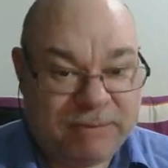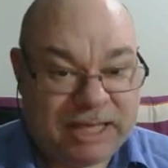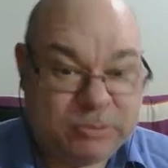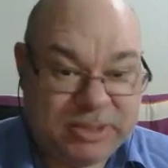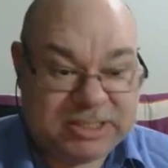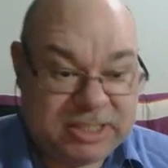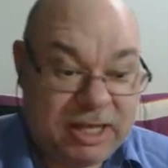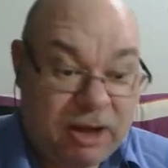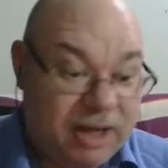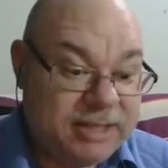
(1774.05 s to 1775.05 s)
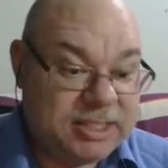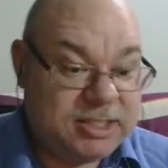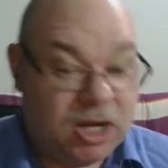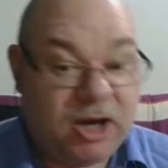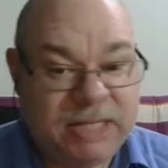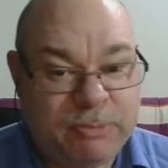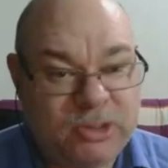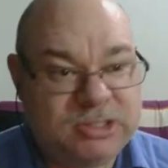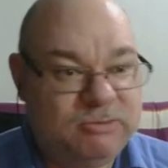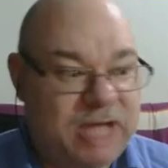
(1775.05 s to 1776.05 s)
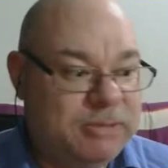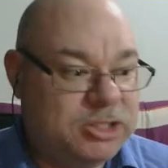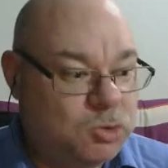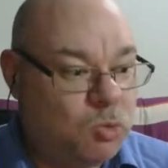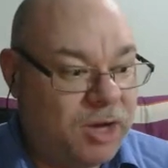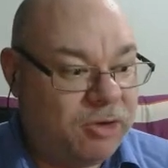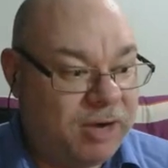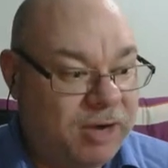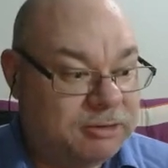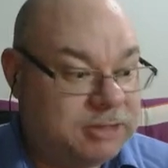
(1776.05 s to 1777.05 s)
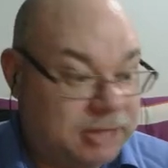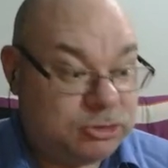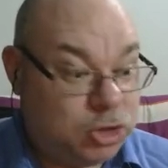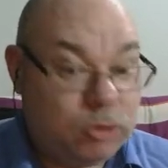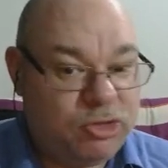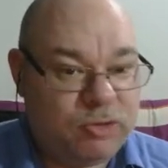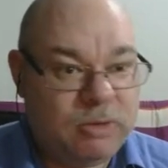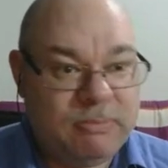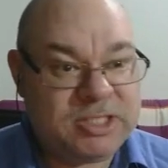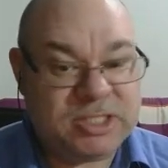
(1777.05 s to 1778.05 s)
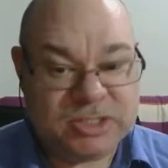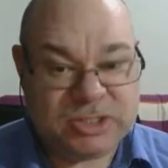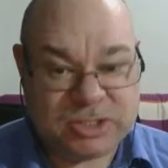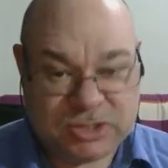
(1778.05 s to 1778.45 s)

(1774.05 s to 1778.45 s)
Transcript: But as we can see there, I did 90 points of damage in 1 round, and 2 of them were misses.